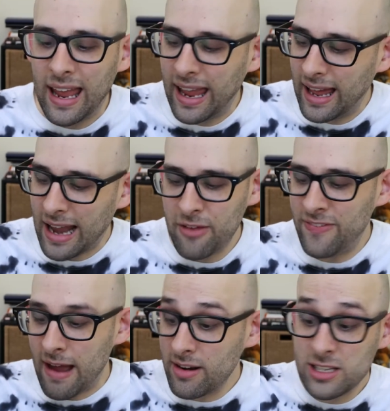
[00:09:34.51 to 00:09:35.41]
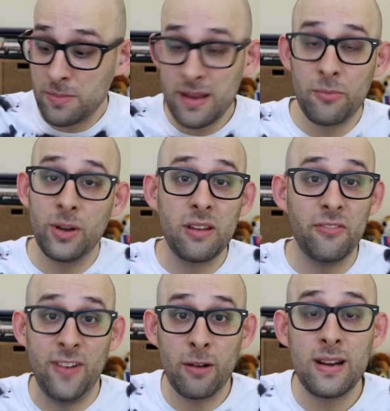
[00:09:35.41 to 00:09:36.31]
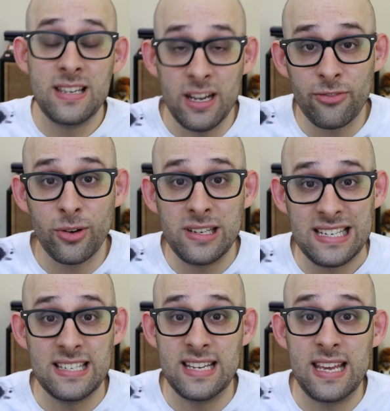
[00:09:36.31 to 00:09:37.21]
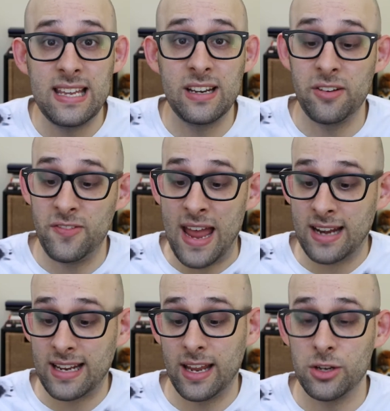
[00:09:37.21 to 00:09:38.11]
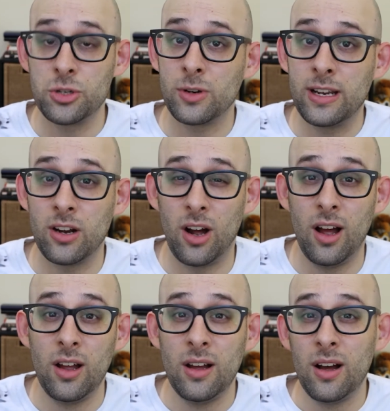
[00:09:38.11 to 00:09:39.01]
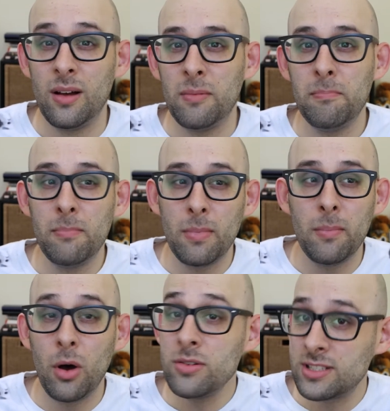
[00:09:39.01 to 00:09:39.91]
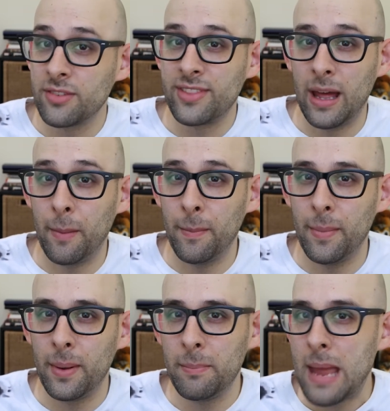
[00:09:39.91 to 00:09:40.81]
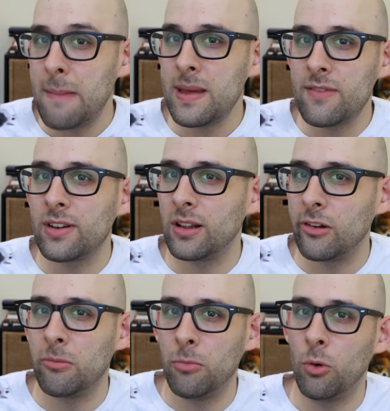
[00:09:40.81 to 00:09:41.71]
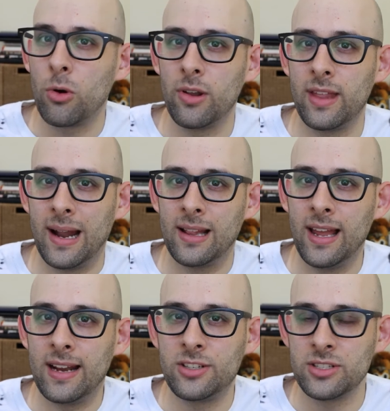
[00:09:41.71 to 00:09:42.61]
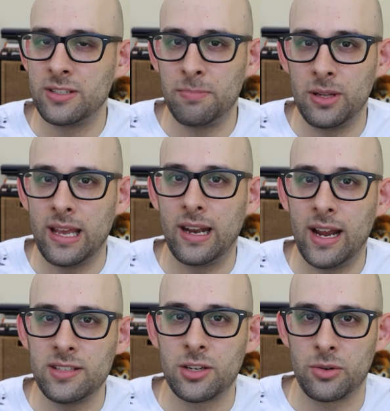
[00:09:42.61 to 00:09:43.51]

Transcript: And I found it to be really very different indeed. And in fact, I enjoyed most of them, maybe even a little more than I like just the plain ice